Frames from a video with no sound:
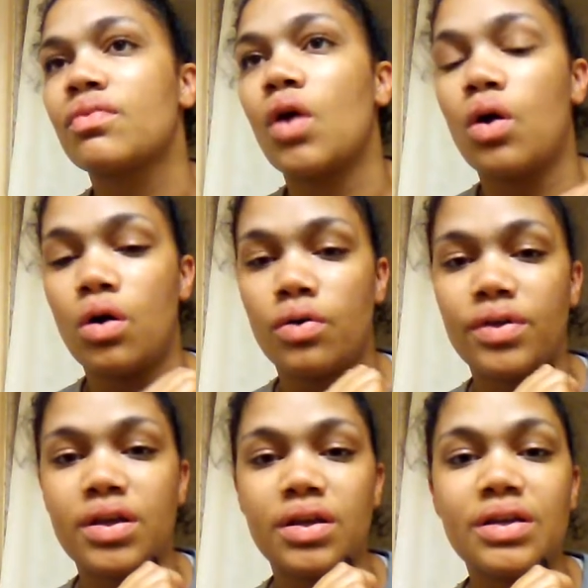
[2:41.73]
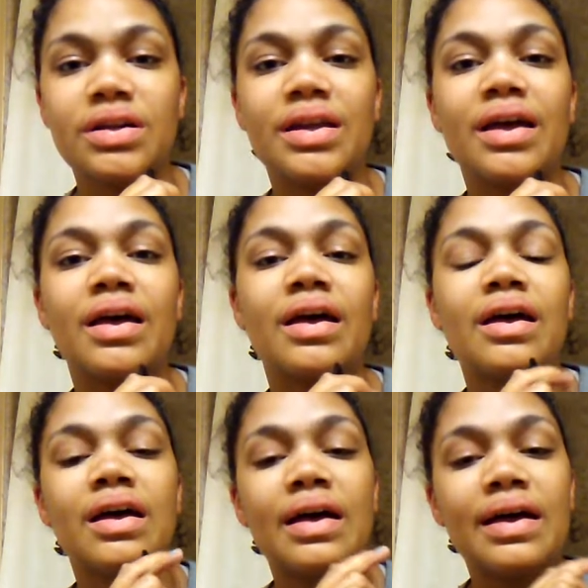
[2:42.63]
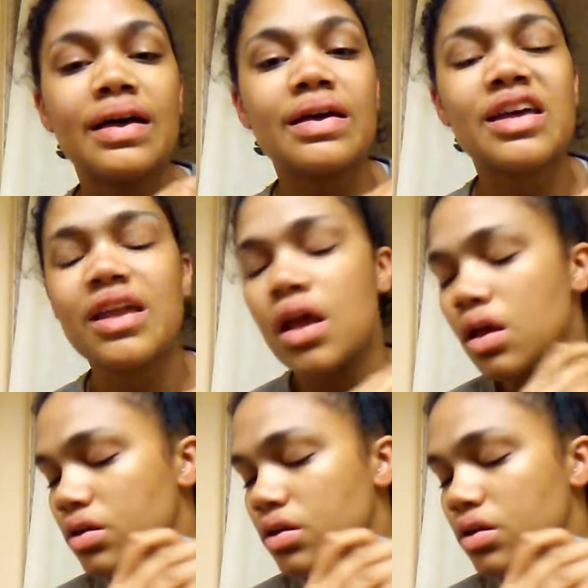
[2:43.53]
All that I got